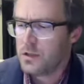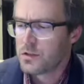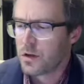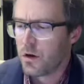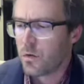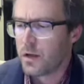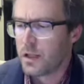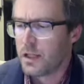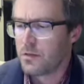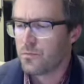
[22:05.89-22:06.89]
So
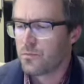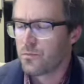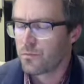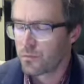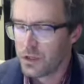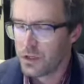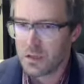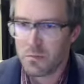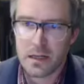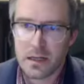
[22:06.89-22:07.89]
it
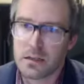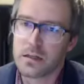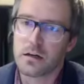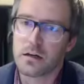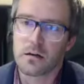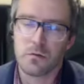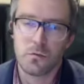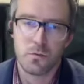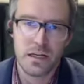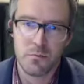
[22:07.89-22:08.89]
really made it clear
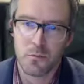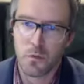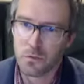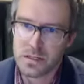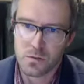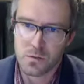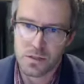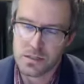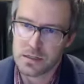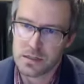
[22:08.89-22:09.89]
we need more
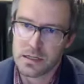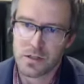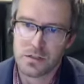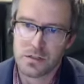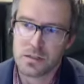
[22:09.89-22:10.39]
resources in elections,